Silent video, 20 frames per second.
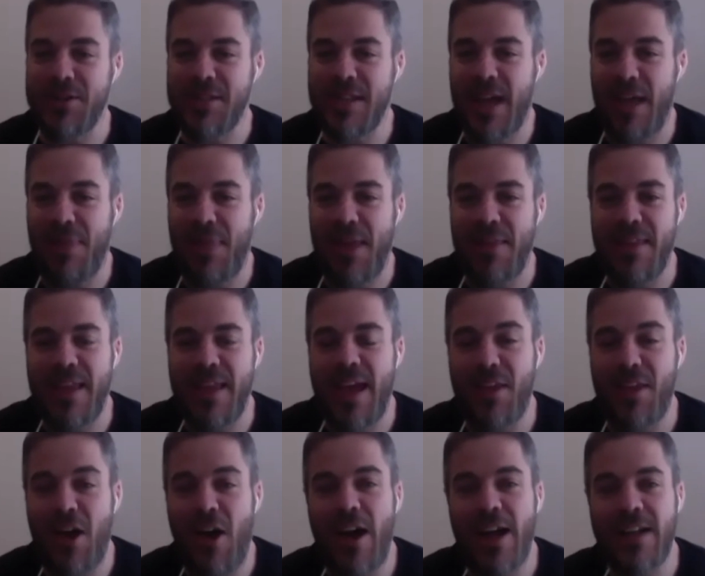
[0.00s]
And then yeah,
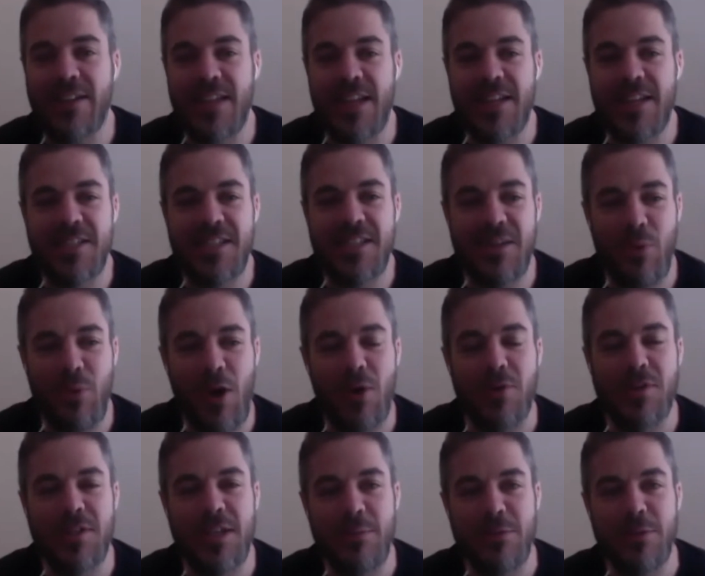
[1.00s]
the high intensity world
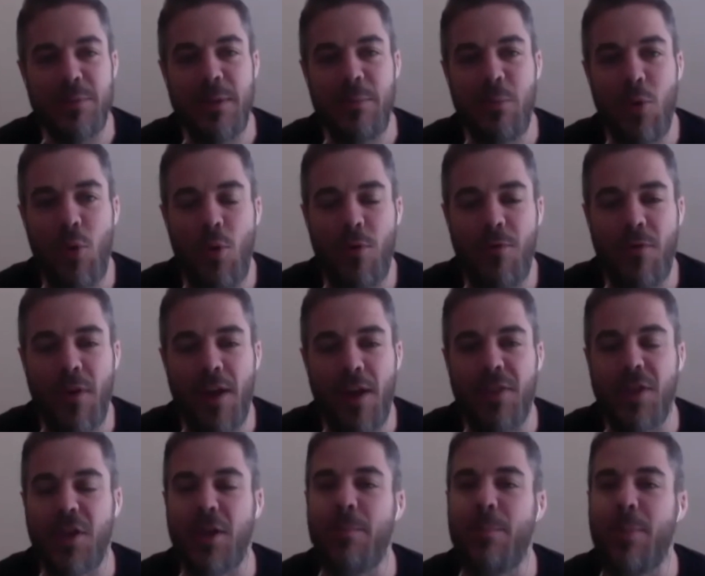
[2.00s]
seemed to be more for like
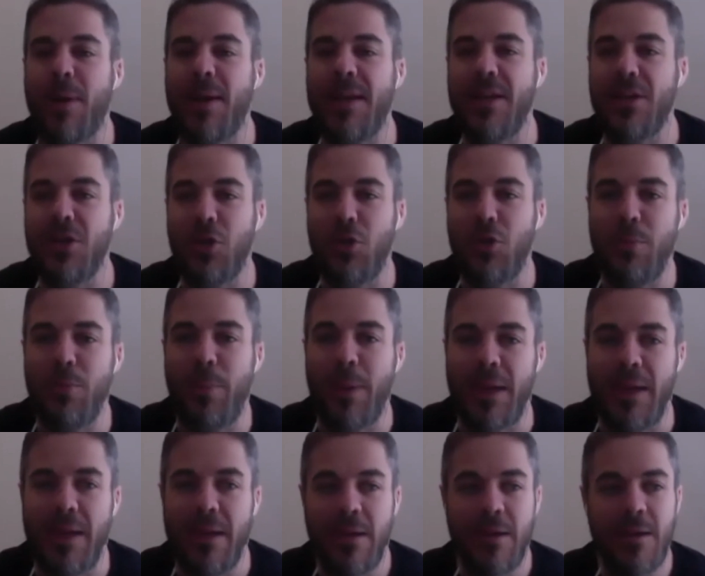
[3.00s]
the complete
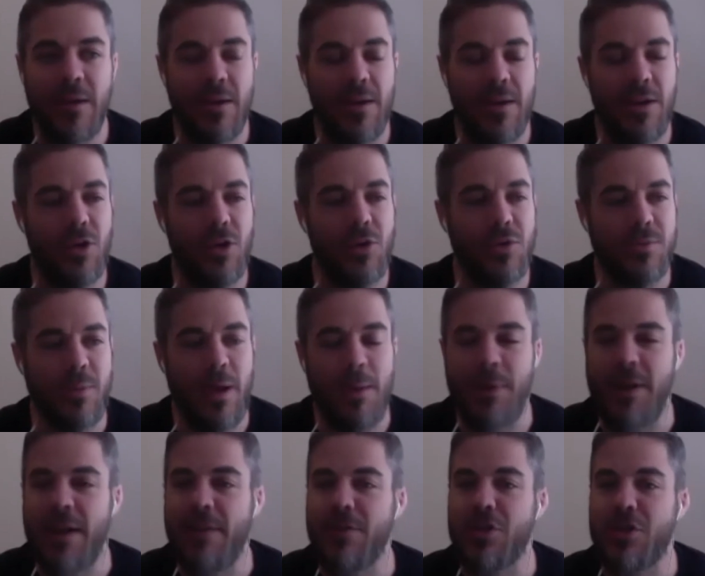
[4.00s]
newbie who's maybe
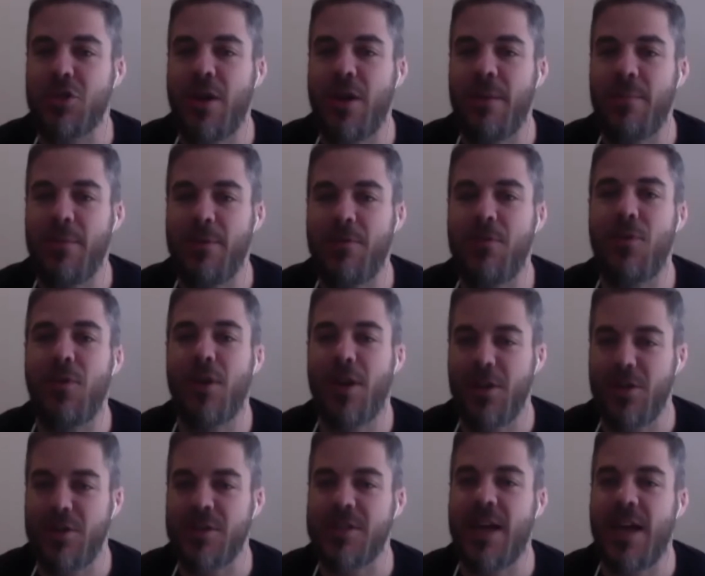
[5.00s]
never trained before. Like
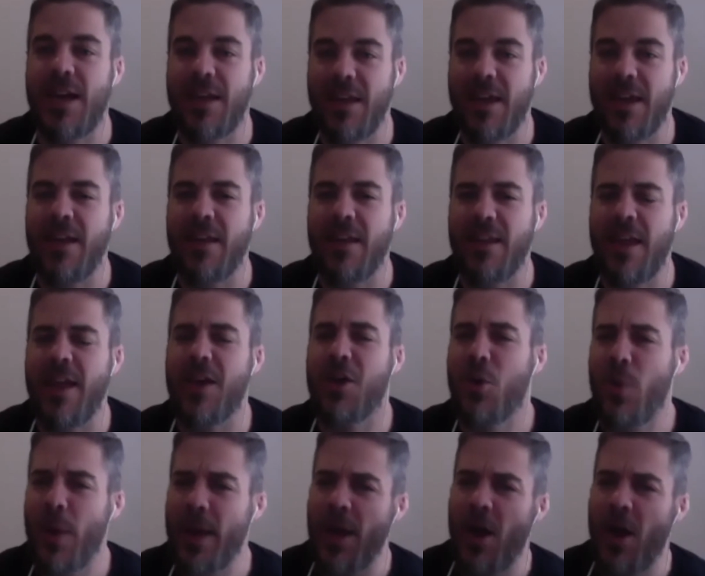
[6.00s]
you say, they
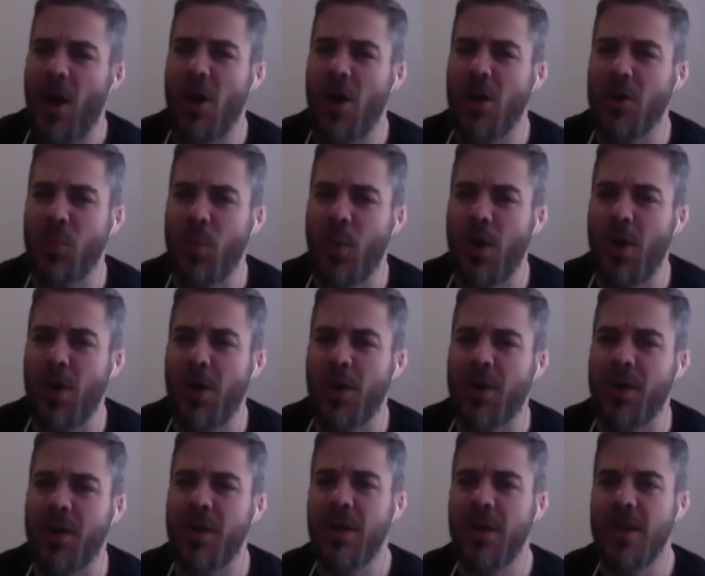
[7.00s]
equate hard work
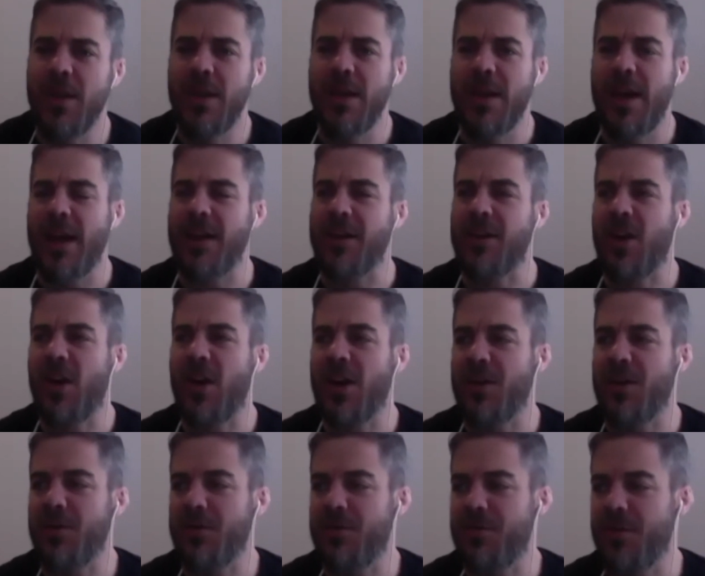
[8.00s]
and
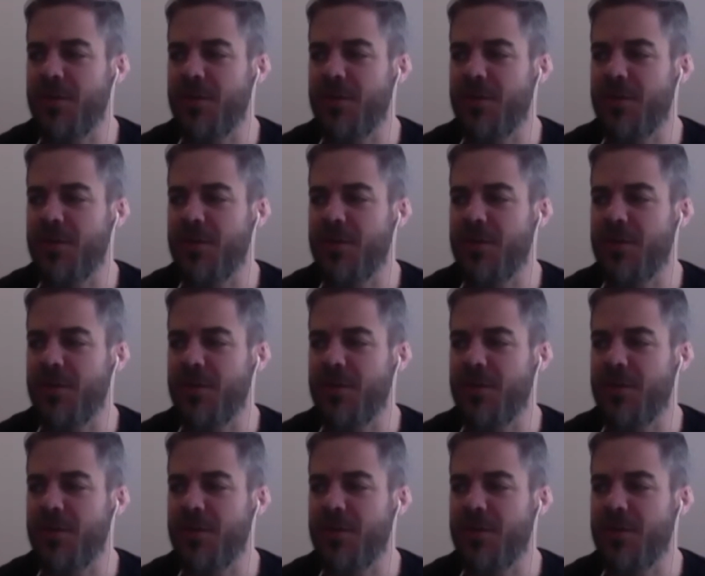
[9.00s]
kind of